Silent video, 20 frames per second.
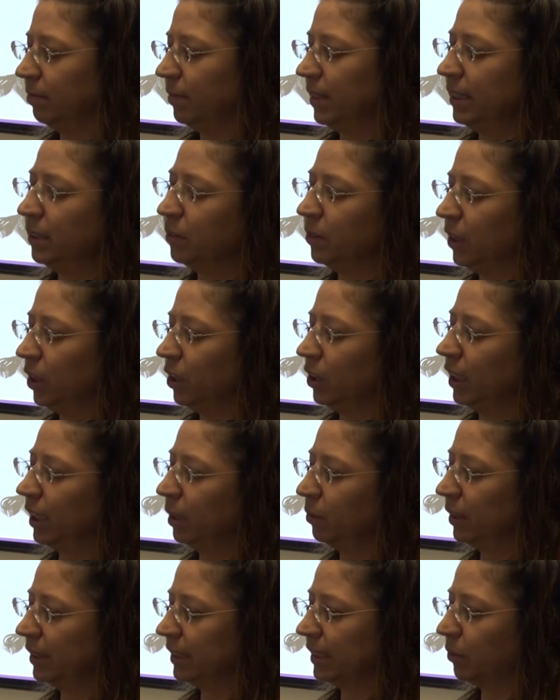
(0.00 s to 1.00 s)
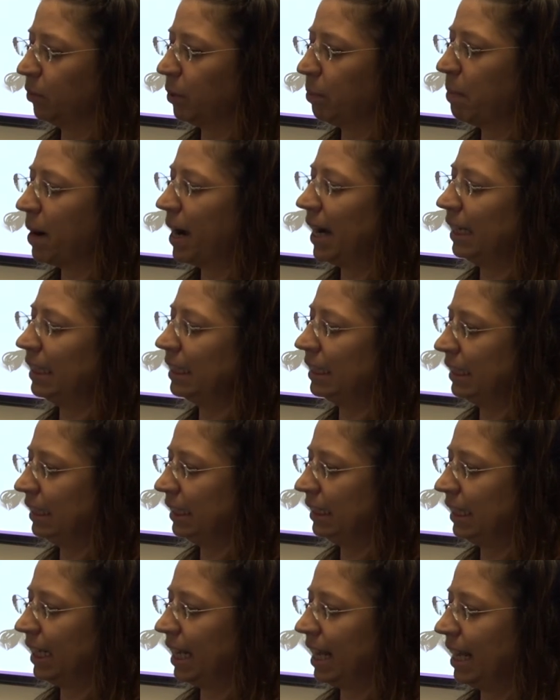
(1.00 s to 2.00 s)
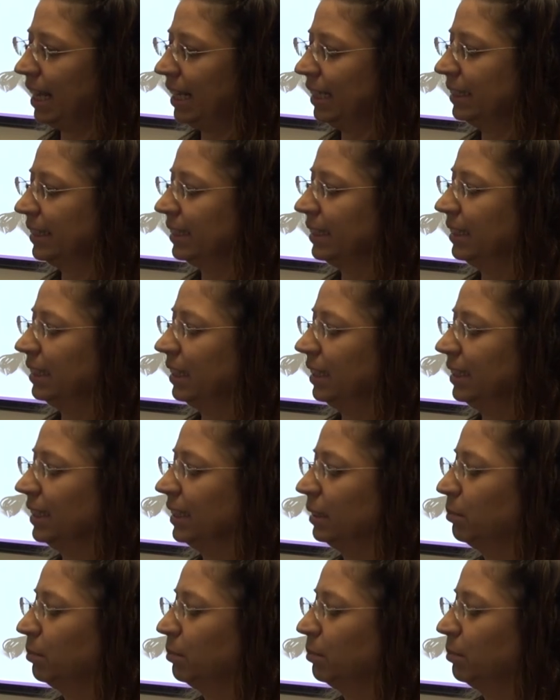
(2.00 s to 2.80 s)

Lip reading: These were the early ones that were marketed as a